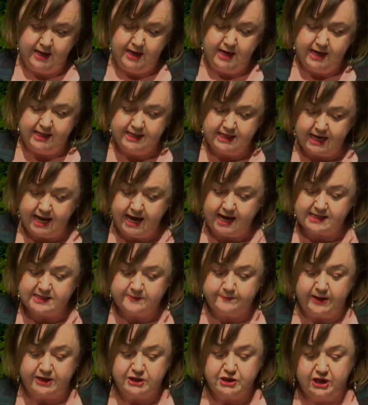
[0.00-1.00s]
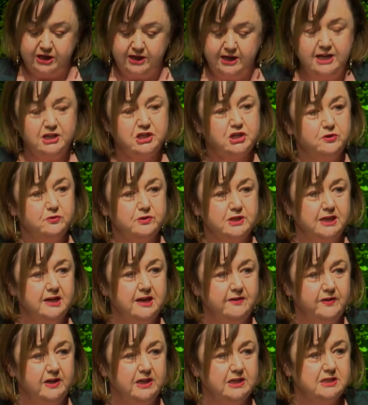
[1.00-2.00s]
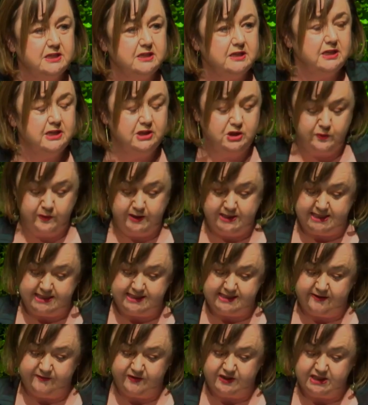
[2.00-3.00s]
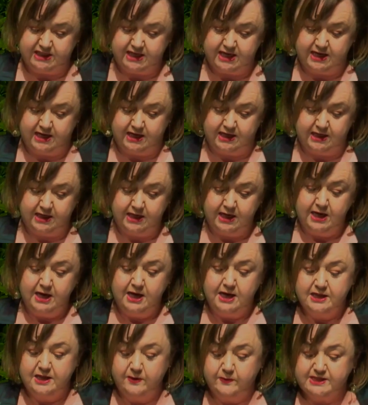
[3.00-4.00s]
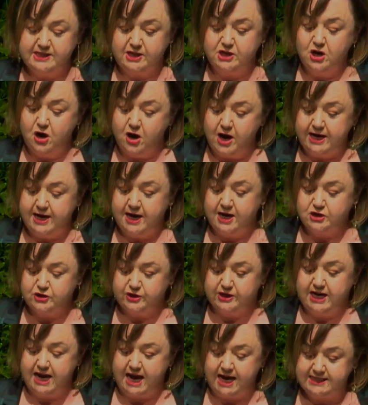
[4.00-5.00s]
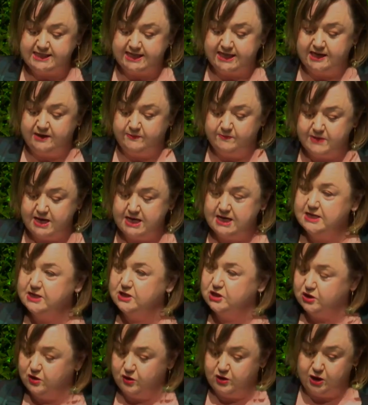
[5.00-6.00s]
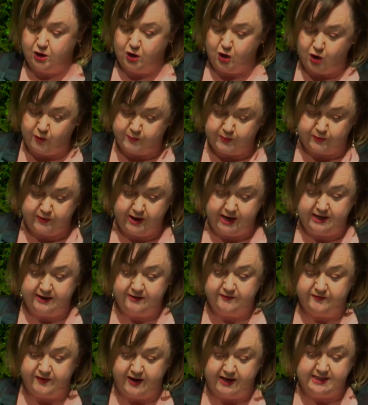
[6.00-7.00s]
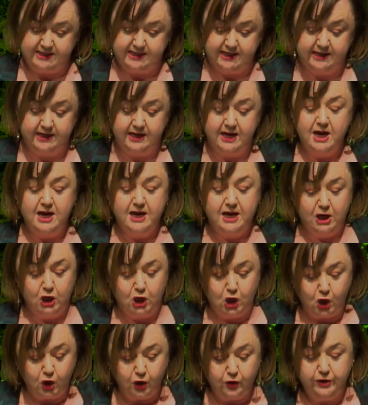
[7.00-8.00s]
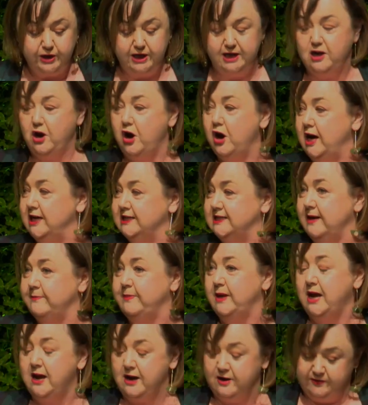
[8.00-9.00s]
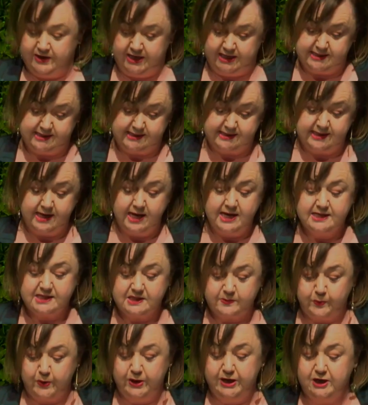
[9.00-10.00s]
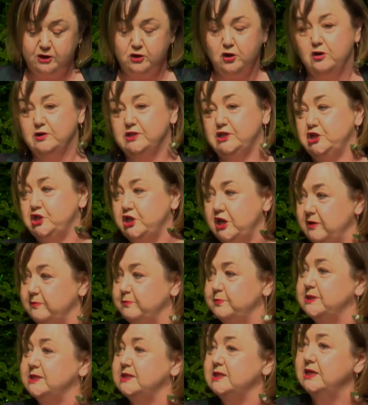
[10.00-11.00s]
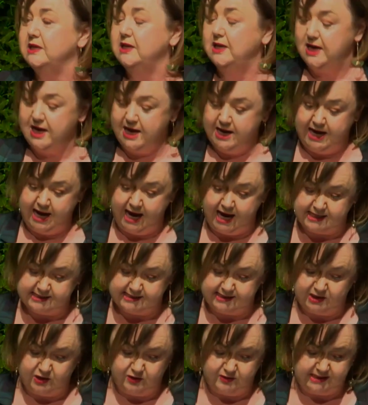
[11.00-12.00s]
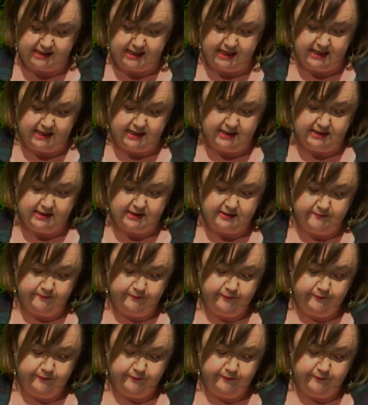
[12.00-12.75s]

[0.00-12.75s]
In the last budget National delivered in 2017, there was a $918 million operating funding, including IRRS, spread across CHIPS and Housing New Zealand.